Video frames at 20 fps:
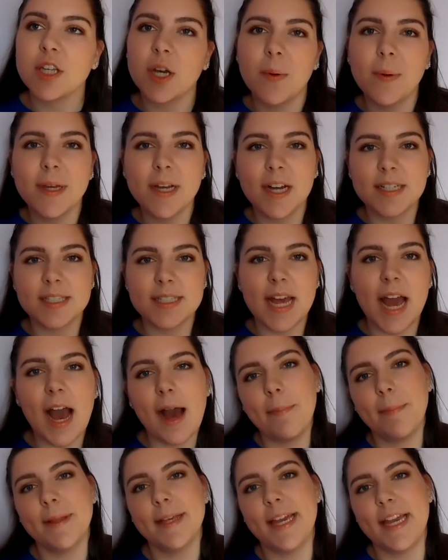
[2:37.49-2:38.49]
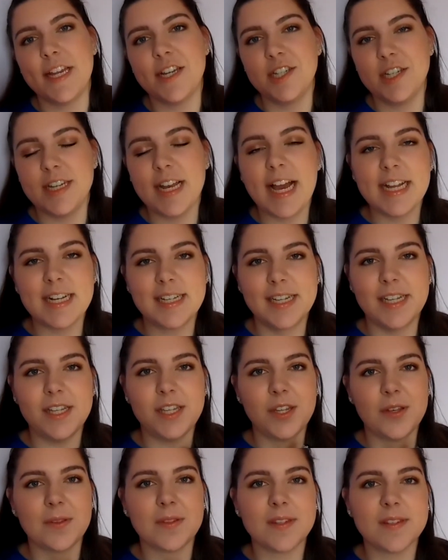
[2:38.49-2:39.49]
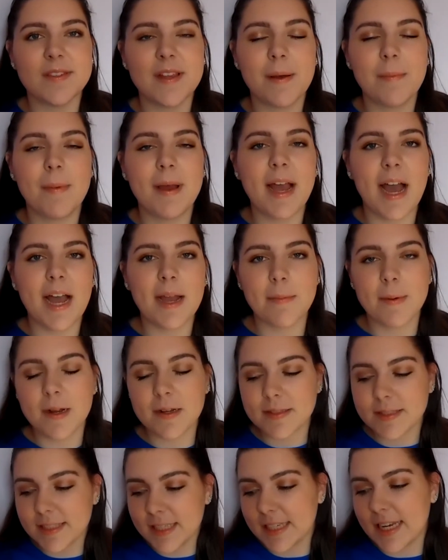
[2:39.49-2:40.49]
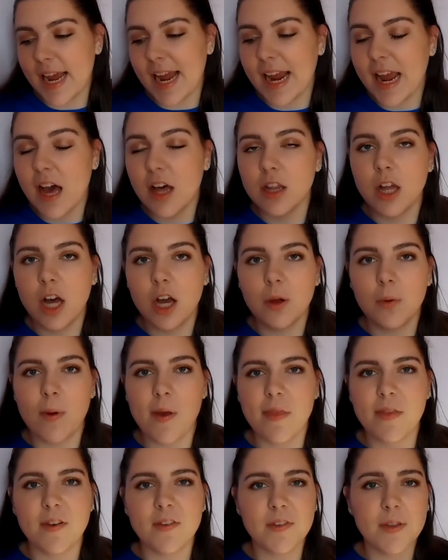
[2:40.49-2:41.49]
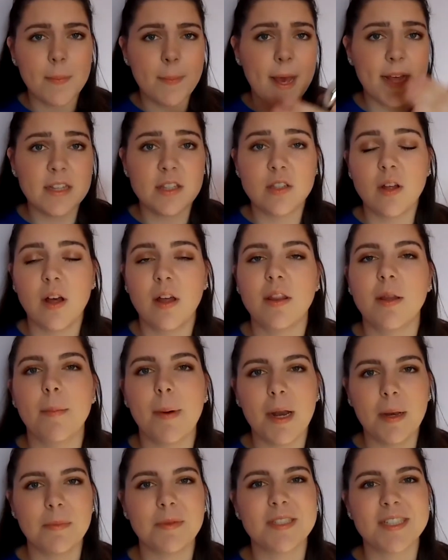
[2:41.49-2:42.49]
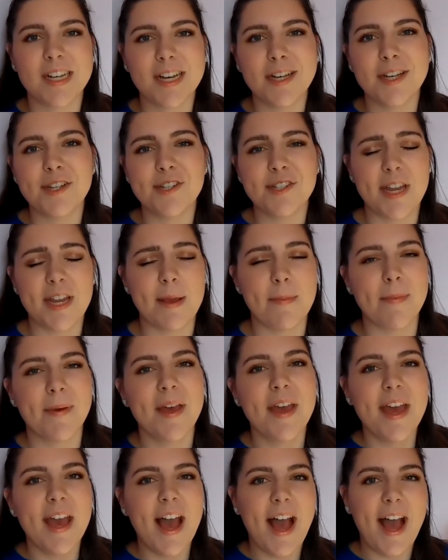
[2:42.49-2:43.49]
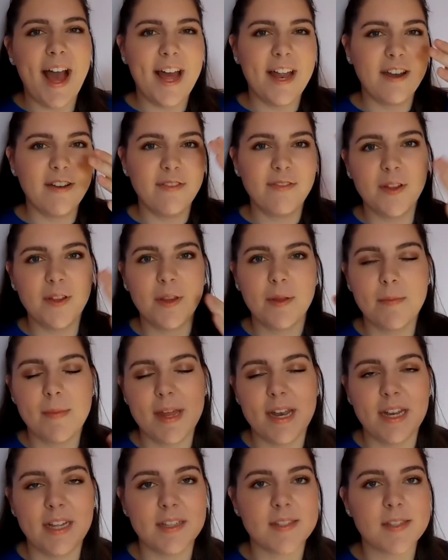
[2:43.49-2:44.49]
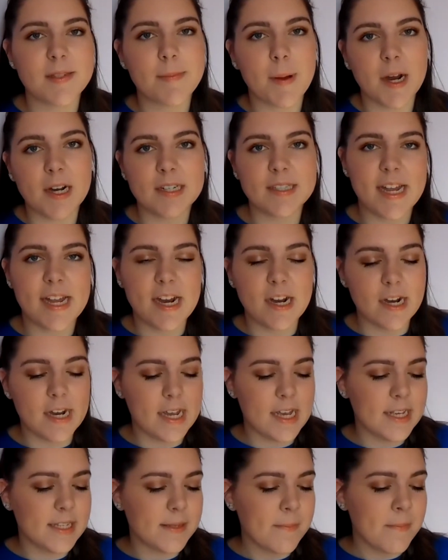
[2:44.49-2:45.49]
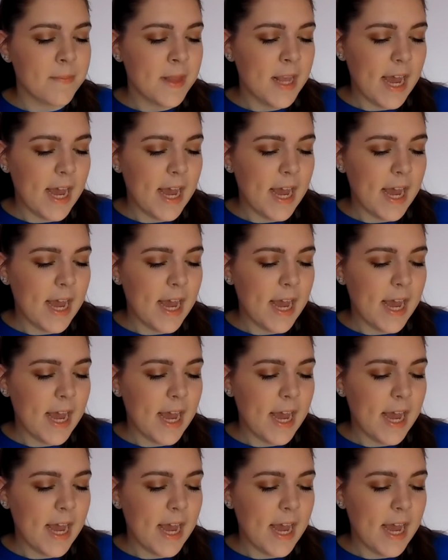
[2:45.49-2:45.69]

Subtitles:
Going on to application, I did use this on my eyebrows today along with just a pencil on the bottom to kind of shape and fill them in sparse areas.